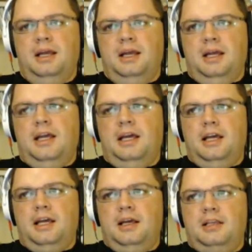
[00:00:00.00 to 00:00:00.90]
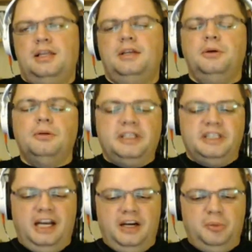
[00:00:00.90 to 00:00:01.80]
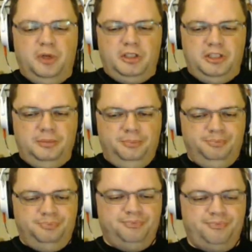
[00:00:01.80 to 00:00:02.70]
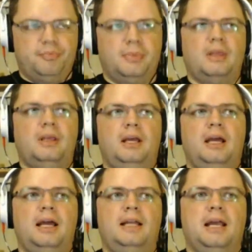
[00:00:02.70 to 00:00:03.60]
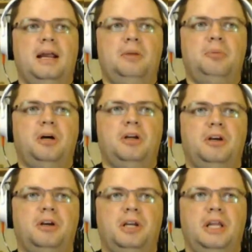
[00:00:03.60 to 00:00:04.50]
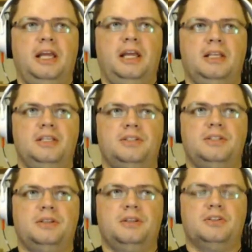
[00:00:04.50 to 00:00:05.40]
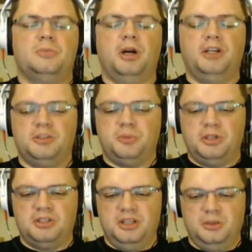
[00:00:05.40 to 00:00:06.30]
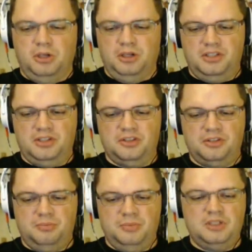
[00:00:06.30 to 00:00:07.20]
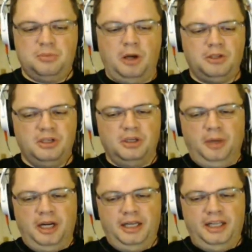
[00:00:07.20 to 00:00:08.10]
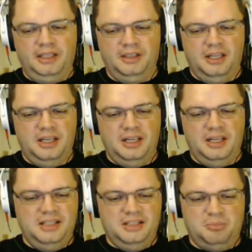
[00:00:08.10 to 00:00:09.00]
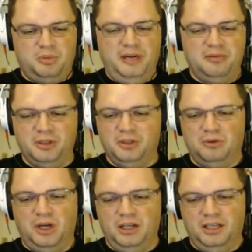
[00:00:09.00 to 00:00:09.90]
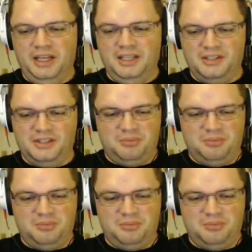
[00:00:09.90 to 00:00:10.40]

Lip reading: say you were writing Harry Potter, and Harry Potter is the smartest person in the world. He's smarter than Hermione. He's braver than Ron. He's,